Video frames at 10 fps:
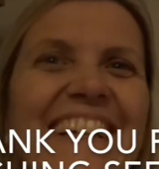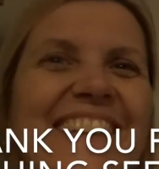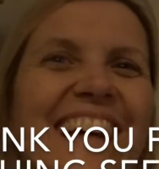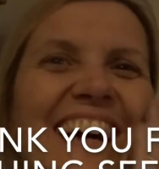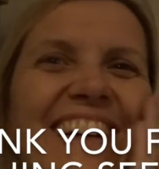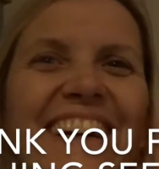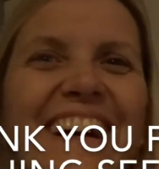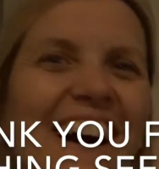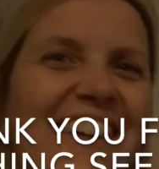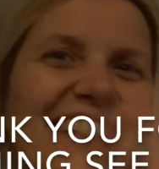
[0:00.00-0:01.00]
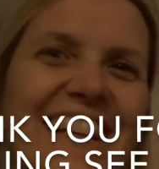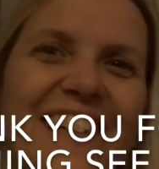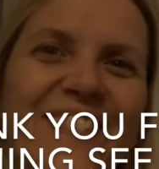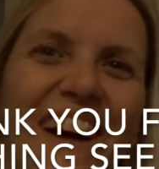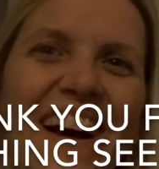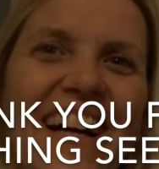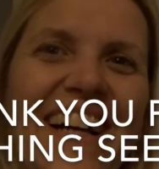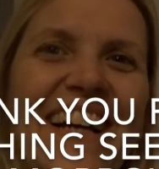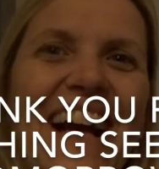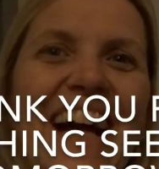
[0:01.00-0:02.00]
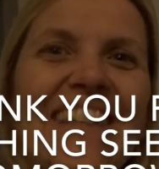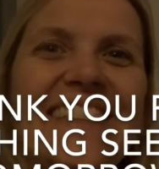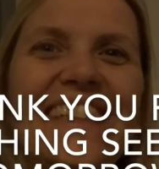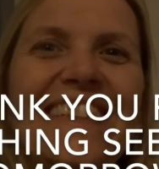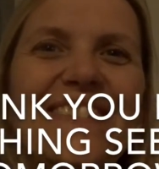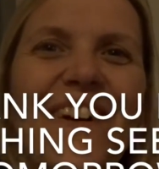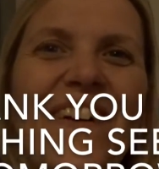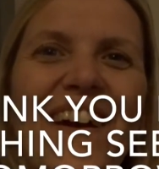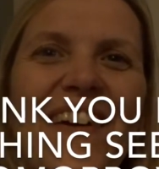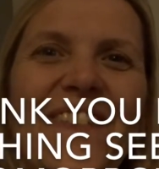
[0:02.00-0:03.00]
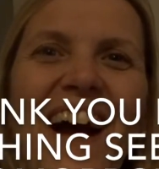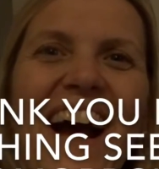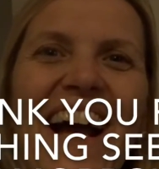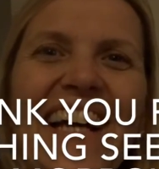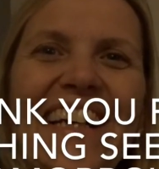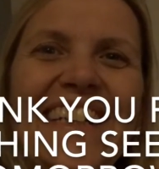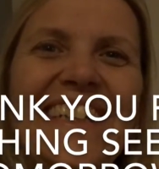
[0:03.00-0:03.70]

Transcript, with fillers: so, I'll say goodbye and see you tomorrow. Bye.